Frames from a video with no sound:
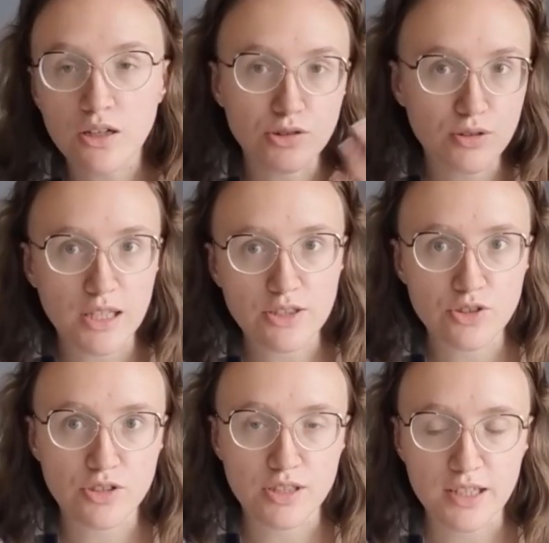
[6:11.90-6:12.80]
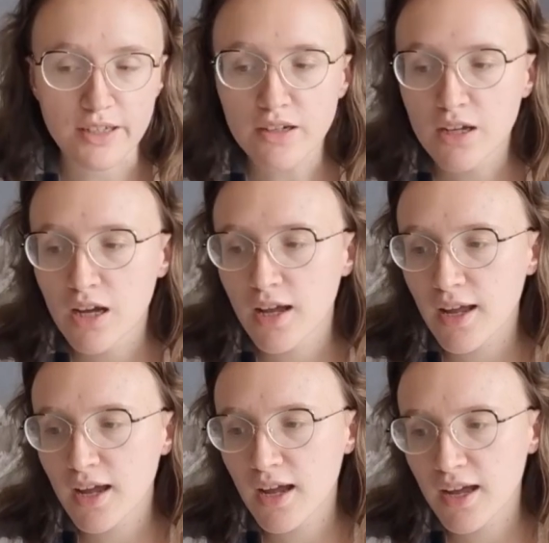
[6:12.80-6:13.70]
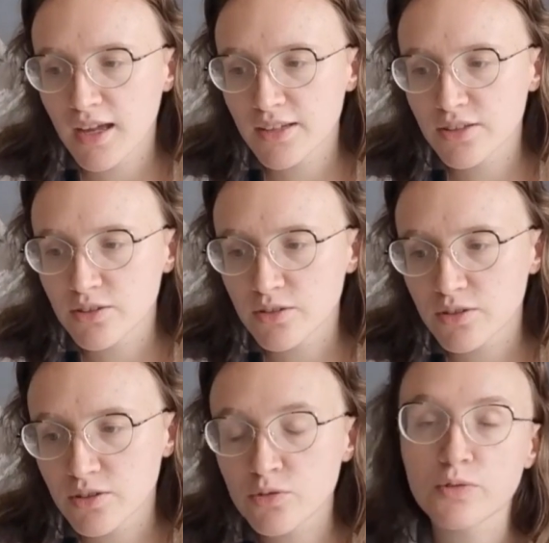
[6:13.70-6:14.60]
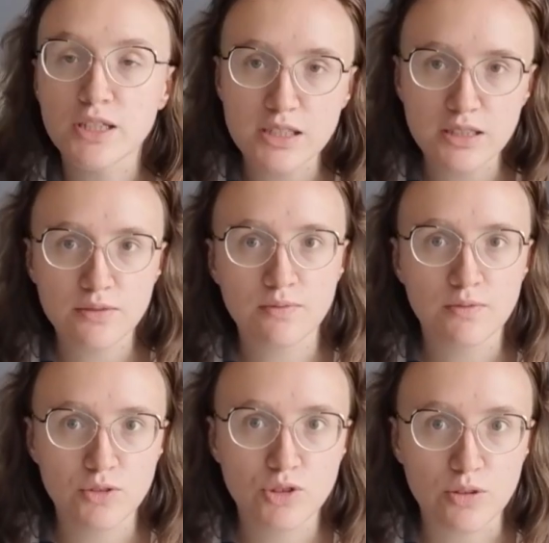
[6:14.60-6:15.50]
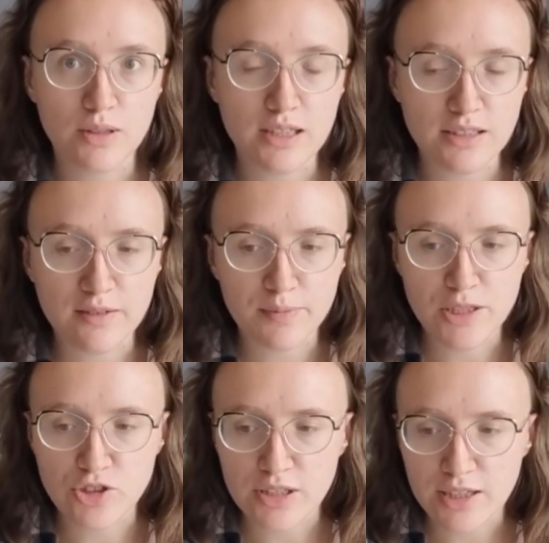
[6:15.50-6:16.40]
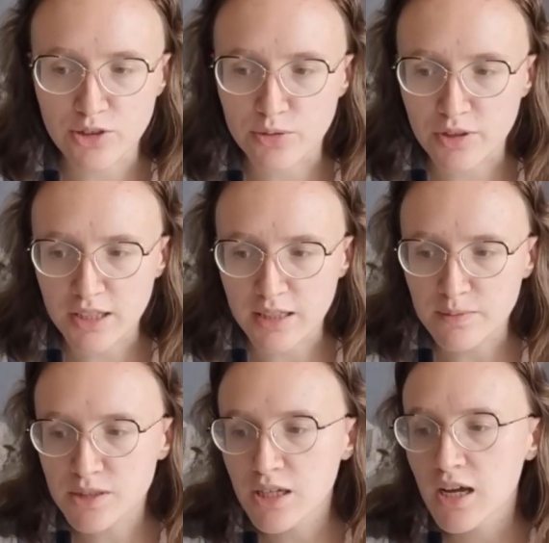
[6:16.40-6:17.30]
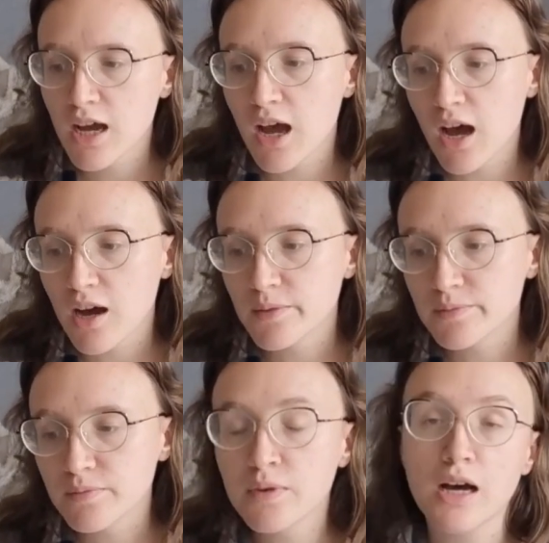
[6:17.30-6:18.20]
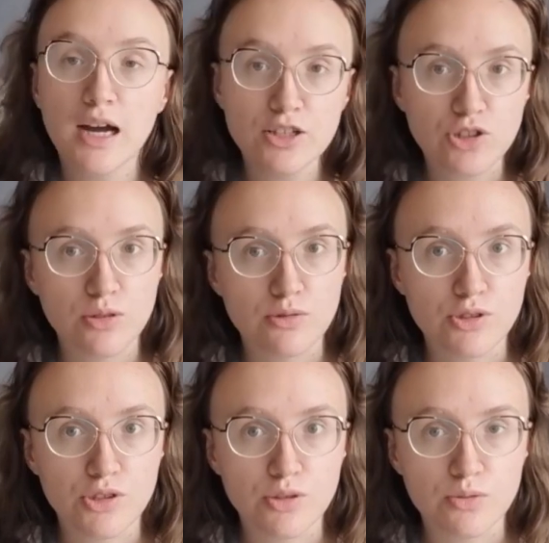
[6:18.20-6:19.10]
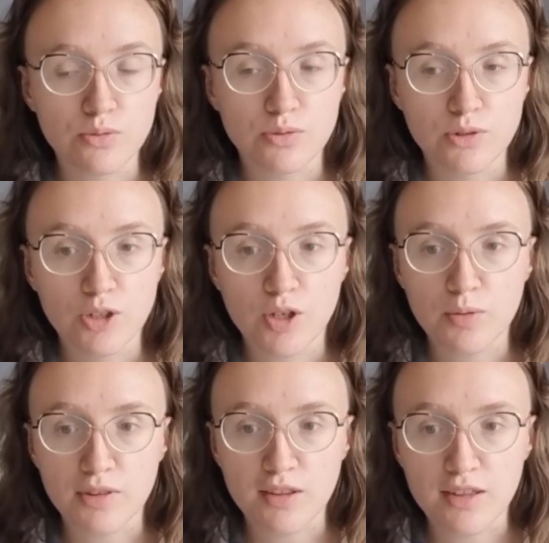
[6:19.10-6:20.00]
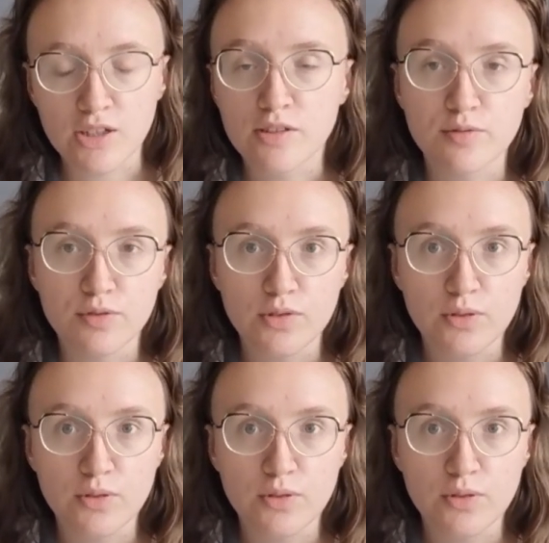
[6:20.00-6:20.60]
So that's just there. And the reason, so as I've mentioned, I do themes. I chose to go with the thing of